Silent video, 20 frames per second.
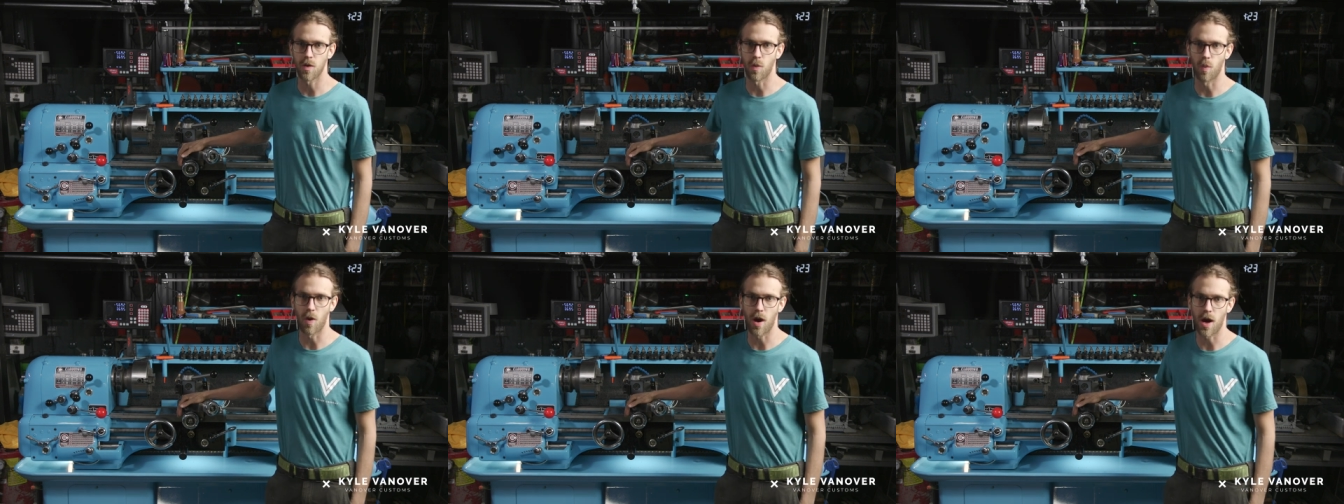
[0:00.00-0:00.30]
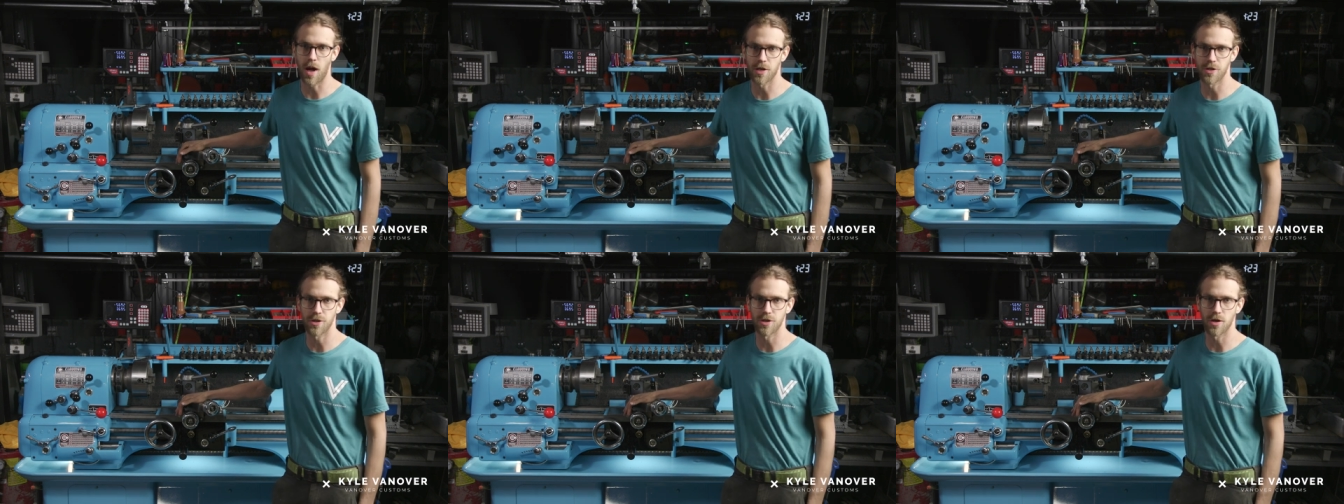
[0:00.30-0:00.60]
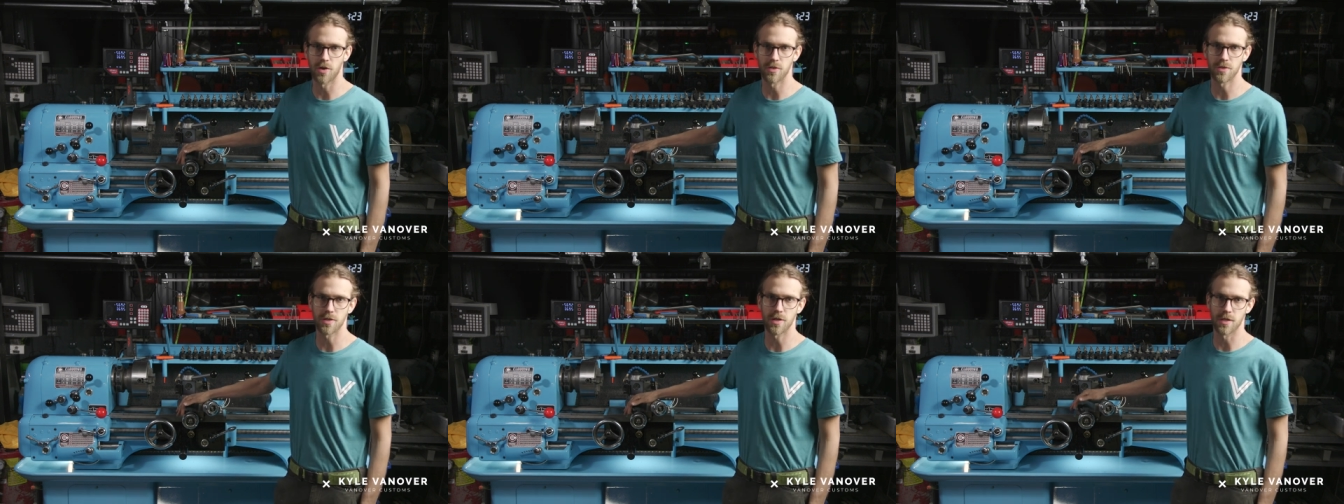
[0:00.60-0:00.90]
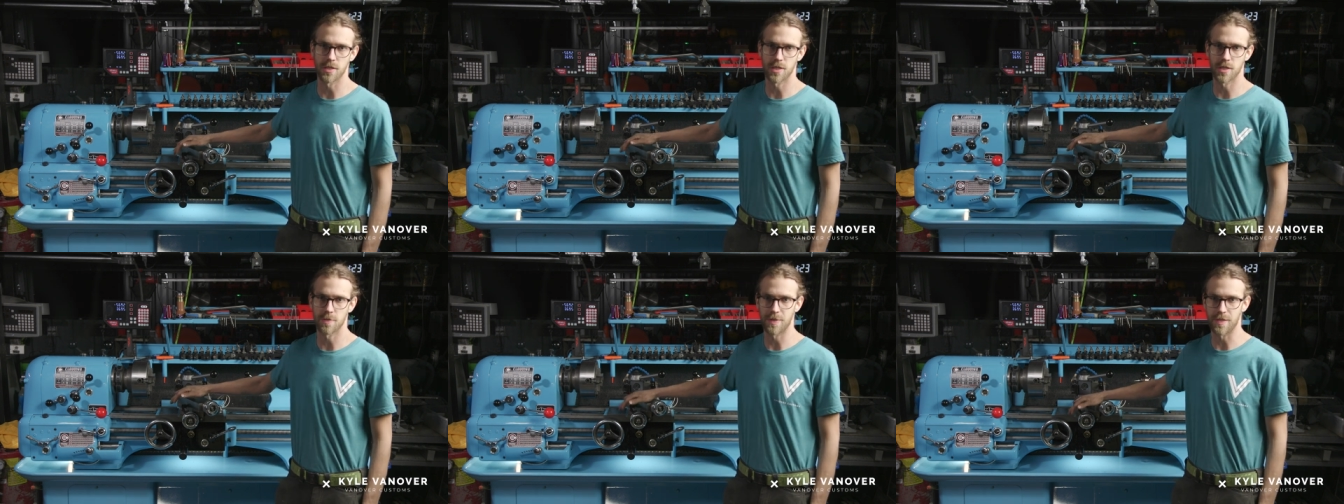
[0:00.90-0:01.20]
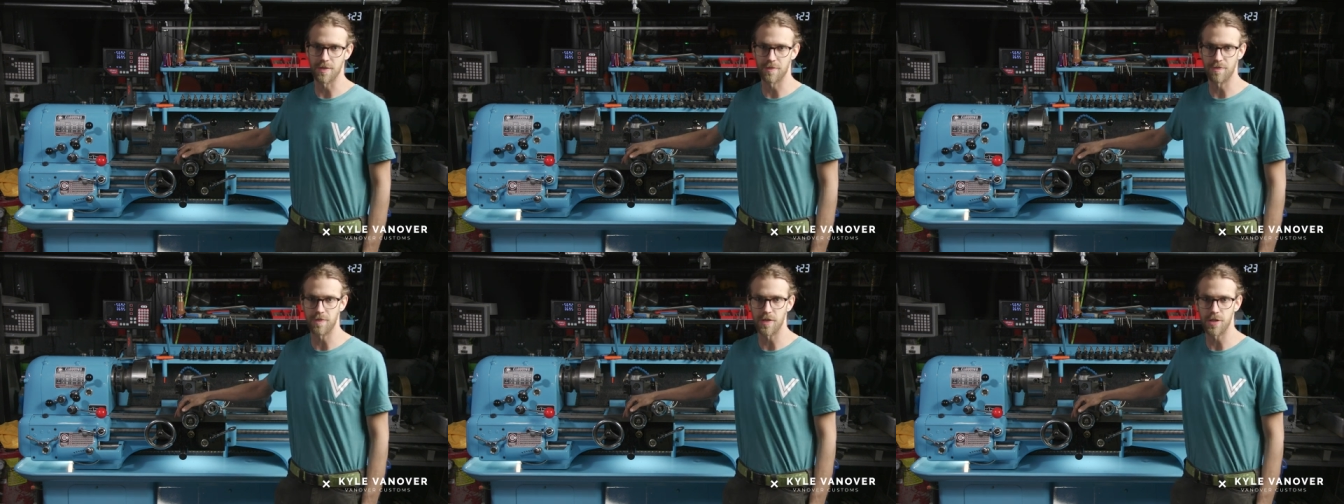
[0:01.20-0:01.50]
why I chose it, some of
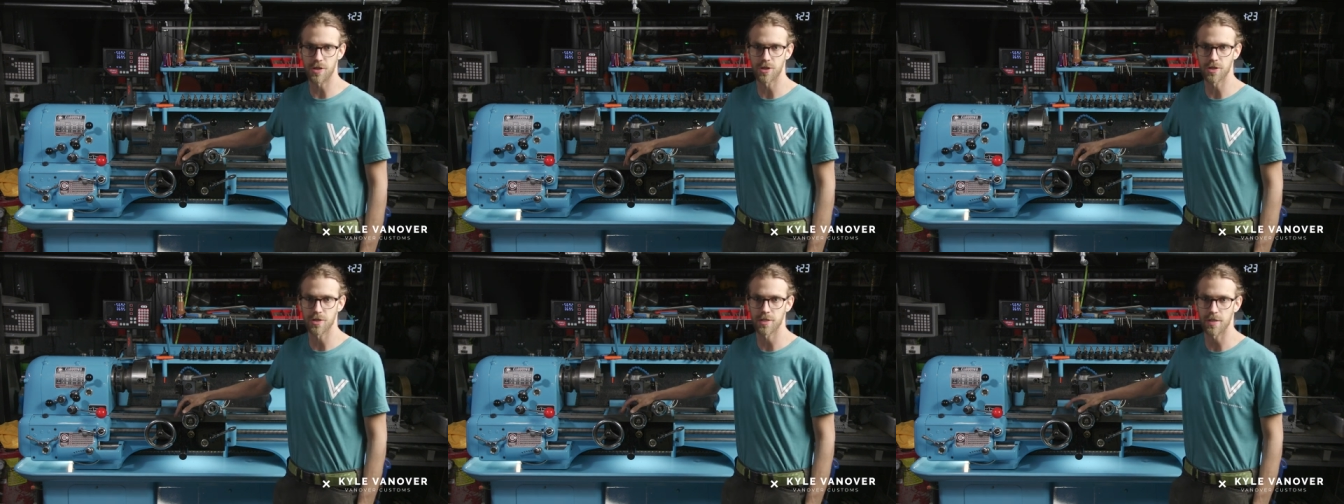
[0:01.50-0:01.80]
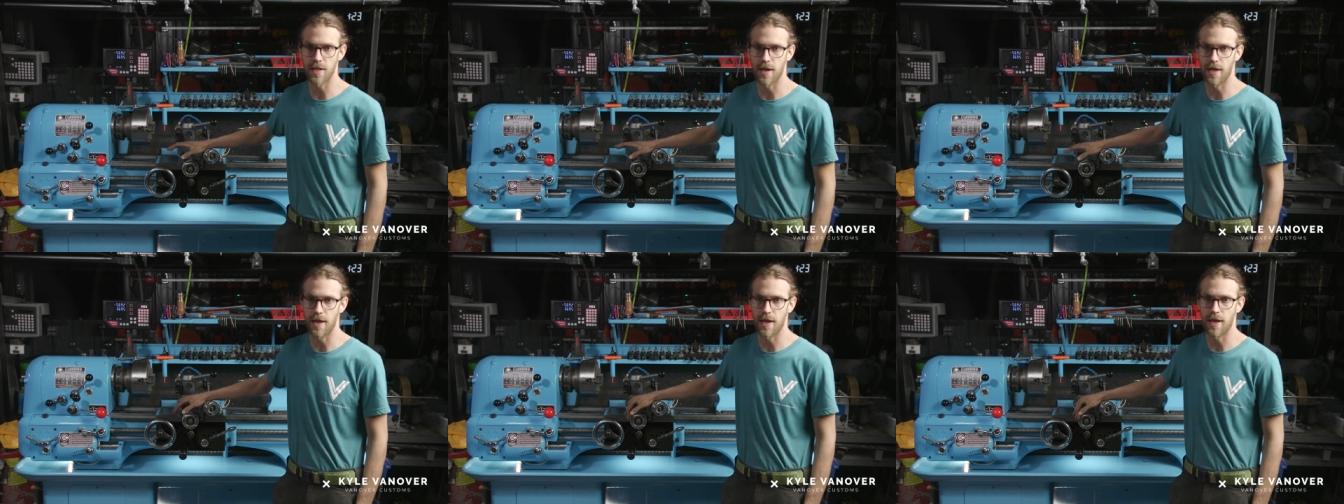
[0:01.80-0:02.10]
the features that I